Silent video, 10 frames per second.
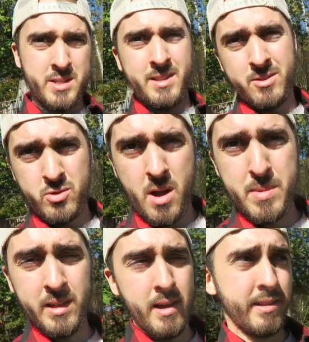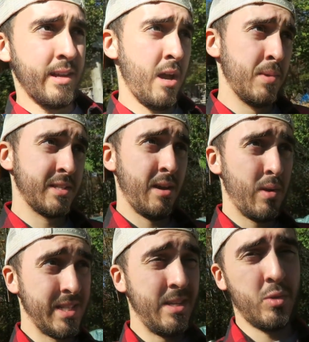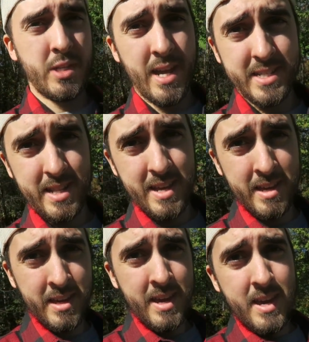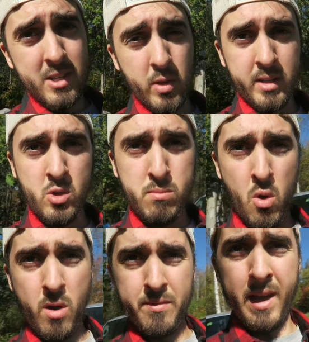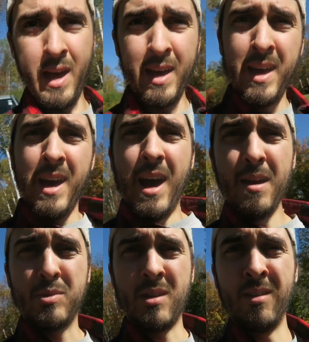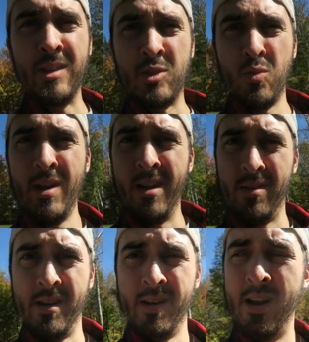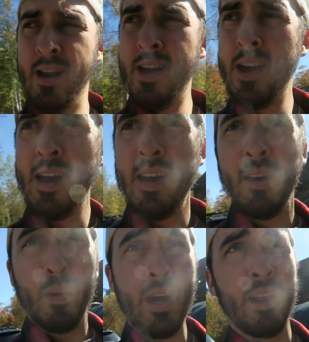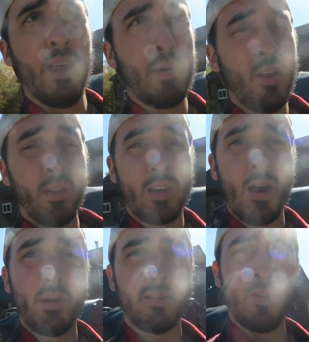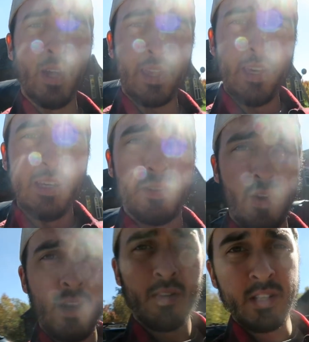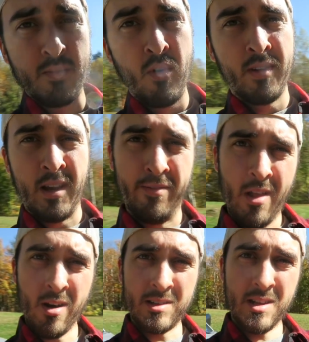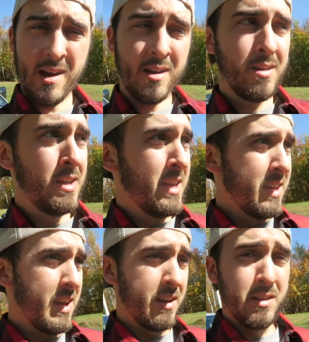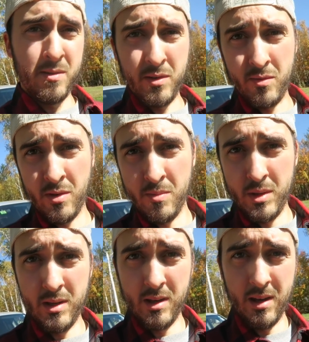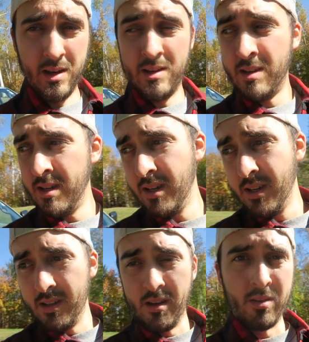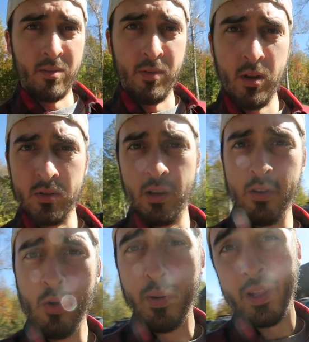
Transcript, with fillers: just drop me a line in the comments i want to see what you guys like so i can do more of that i am starting to sweat out here but yeah let me know in the comments if you like these videos it's more of like a vlog style kind of different from the uh the other videos i do